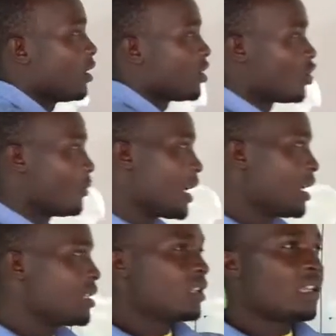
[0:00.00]
Somalia
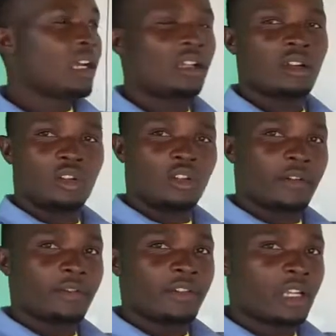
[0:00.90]
is here, Horn of
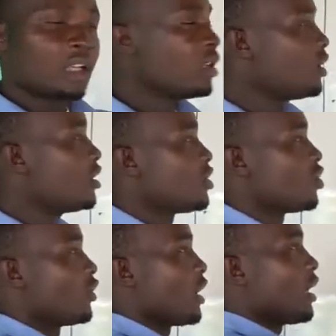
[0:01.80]
Africa.
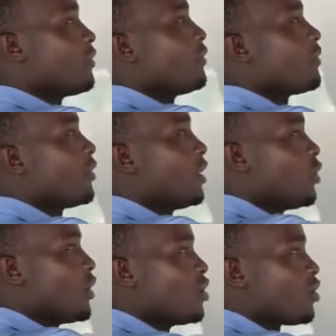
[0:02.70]
So we have the
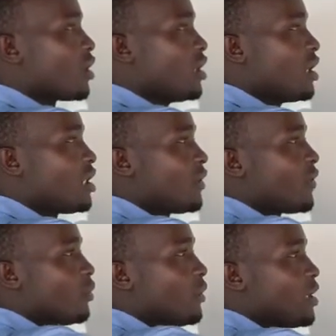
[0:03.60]
wind originating
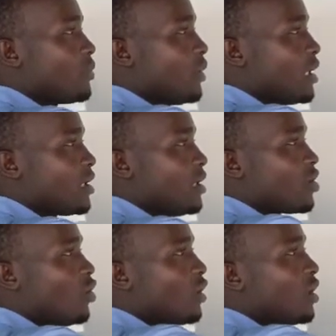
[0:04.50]
from this place. It's
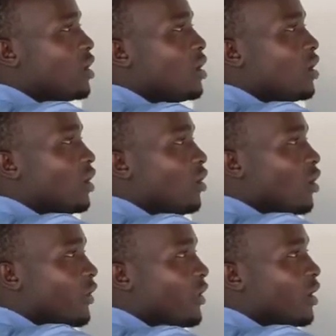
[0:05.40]
called
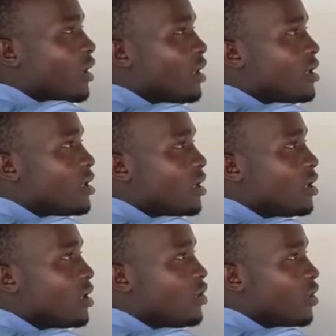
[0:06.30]
northeast
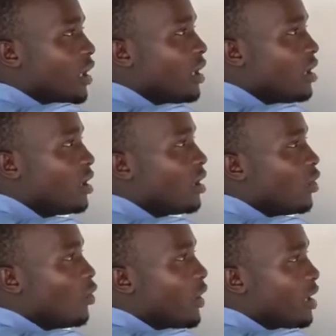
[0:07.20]
trade
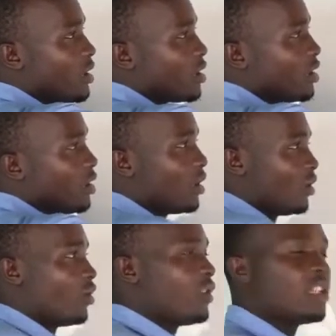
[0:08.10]
winds.
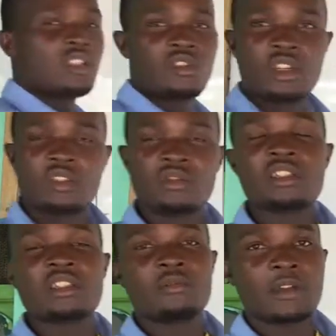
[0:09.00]
Northeast trade
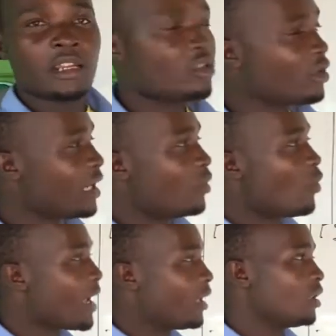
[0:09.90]
winds is very dry.
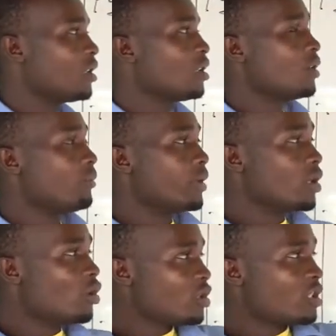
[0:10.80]
Why?
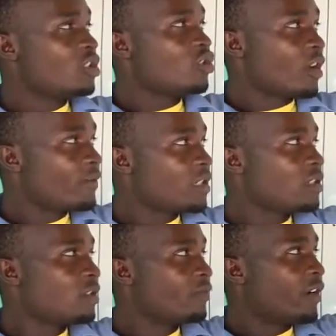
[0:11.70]
Because it
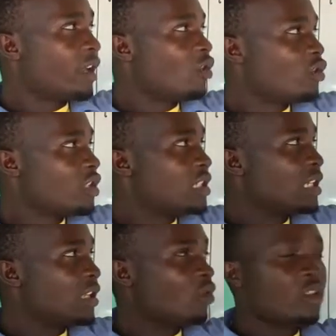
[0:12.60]
travels for a long
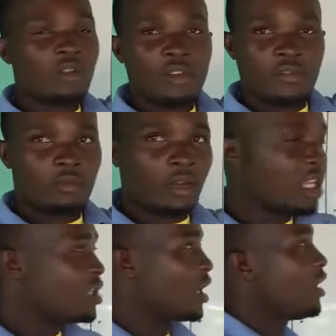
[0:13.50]
distance all the way from
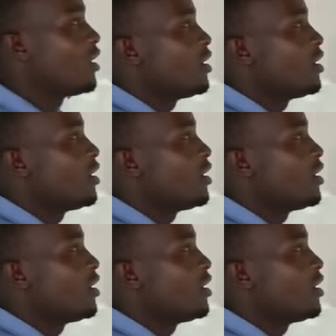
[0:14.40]
Asia.